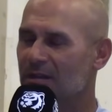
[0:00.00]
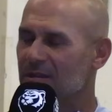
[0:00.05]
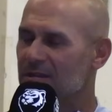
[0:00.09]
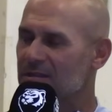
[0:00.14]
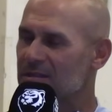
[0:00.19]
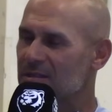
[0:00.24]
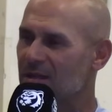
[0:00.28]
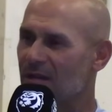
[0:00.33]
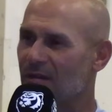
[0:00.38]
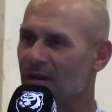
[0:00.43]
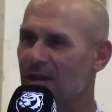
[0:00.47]

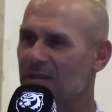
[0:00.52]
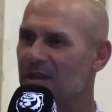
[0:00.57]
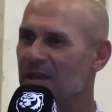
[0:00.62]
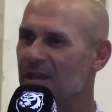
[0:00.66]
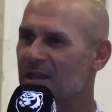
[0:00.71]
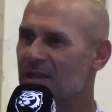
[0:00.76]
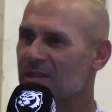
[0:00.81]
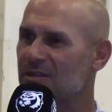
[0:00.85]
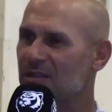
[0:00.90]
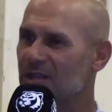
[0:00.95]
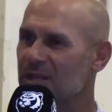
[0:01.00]
So I
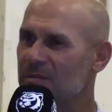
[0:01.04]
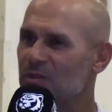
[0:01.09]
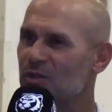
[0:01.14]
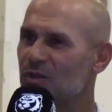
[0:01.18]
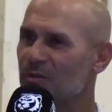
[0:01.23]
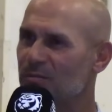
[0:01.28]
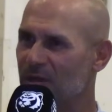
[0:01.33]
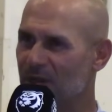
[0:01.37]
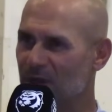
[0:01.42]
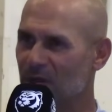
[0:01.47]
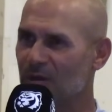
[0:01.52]
think teams
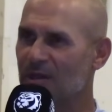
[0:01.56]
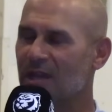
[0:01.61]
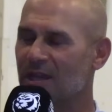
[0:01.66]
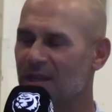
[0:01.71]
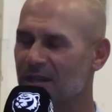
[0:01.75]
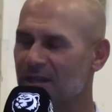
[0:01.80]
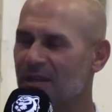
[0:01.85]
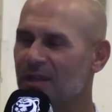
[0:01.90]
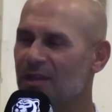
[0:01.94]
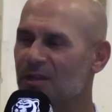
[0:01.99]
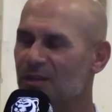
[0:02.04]
should be
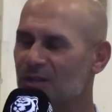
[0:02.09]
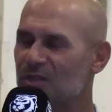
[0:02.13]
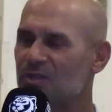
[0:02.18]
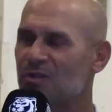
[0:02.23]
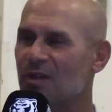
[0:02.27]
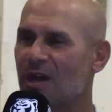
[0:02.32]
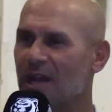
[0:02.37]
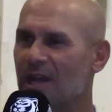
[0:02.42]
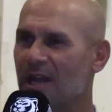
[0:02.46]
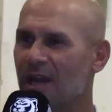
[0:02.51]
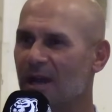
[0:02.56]
looking in
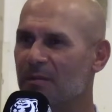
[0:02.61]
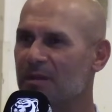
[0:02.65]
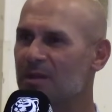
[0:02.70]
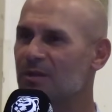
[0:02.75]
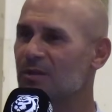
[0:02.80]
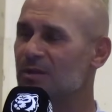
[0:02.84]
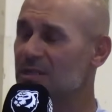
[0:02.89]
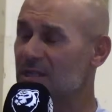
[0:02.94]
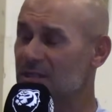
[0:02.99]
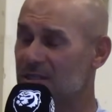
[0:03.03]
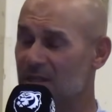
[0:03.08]
Australia,
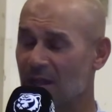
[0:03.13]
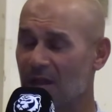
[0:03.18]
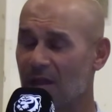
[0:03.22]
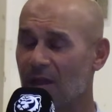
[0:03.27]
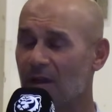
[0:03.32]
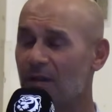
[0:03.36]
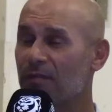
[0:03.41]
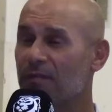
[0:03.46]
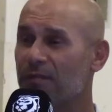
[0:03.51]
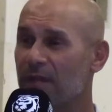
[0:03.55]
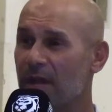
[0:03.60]
because there's a
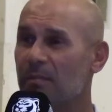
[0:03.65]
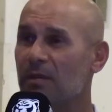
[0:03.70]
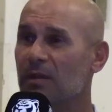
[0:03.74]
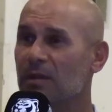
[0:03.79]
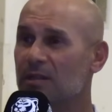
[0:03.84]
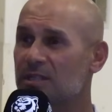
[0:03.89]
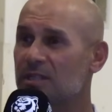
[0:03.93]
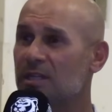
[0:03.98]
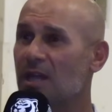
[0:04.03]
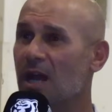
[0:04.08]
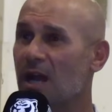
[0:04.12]
lot of
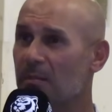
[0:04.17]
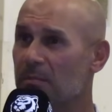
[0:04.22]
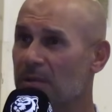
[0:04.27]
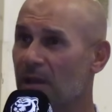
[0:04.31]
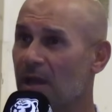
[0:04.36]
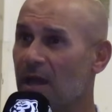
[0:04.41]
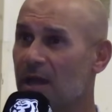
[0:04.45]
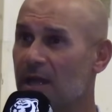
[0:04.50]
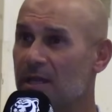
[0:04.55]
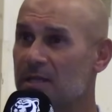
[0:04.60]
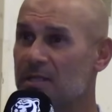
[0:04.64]
fabulous young
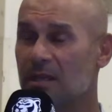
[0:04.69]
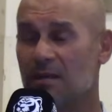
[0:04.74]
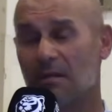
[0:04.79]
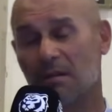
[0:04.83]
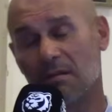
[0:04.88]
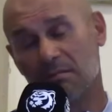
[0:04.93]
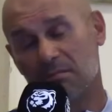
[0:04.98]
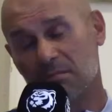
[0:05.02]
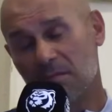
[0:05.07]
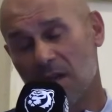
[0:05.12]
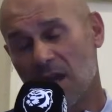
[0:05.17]
players
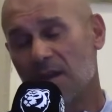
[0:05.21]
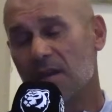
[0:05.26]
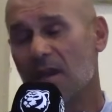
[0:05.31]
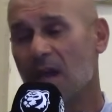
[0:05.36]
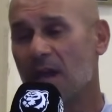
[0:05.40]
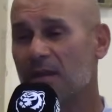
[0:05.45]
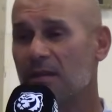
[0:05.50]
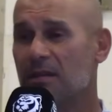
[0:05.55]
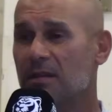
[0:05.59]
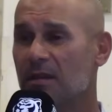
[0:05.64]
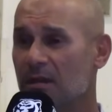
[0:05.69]

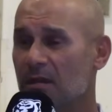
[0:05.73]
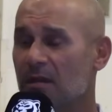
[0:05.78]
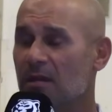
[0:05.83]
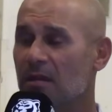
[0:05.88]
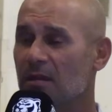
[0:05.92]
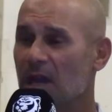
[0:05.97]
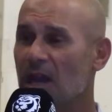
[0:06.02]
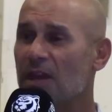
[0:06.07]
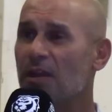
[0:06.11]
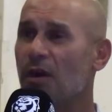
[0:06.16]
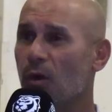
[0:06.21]
and
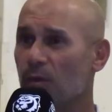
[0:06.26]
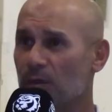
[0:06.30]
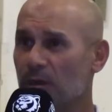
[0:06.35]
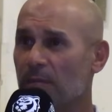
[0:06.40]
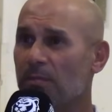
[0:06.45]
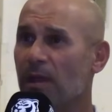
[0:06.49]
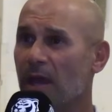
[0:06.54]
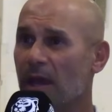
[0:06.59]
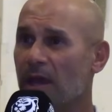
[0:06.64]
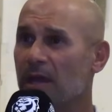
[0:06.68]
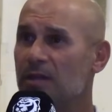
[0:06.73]
older
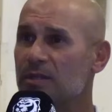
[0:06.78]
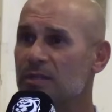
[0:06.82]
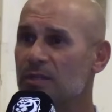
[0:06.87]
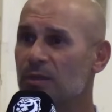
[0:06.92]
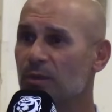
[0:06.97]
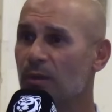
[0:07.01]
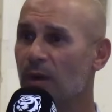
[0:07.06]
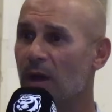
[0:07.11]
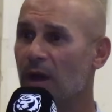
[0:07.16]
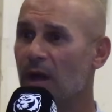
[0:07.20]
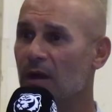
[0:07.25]
players
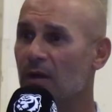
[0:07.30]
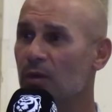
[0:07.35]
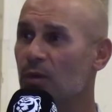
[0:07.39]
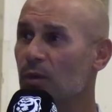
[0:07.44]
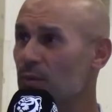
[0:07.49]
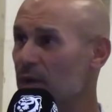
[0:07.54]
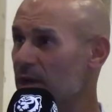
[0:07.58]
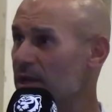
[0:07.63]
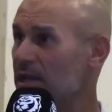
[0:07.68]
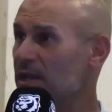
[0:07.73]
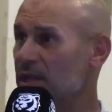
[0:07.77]
who are
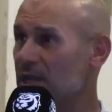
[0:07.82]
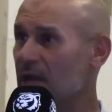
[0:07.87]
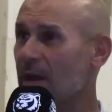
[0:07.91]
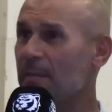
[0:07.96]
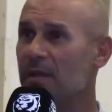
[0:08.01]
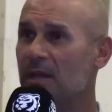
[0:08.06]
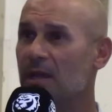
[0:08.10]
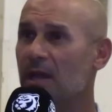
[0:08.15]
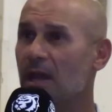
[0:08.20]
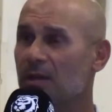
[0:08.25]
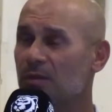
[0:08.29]
ready to come
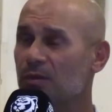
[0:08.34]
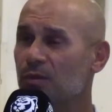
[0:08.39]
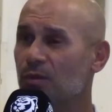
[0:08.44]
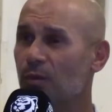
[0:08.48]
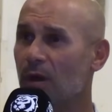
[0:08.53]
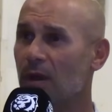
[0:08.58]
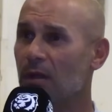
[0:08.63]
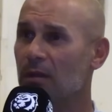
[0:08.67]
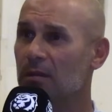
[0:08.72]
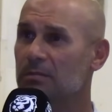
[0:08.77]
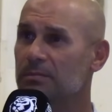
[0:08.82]
here and do
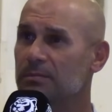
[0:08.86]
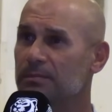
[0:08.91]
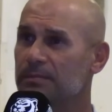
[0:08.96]
well.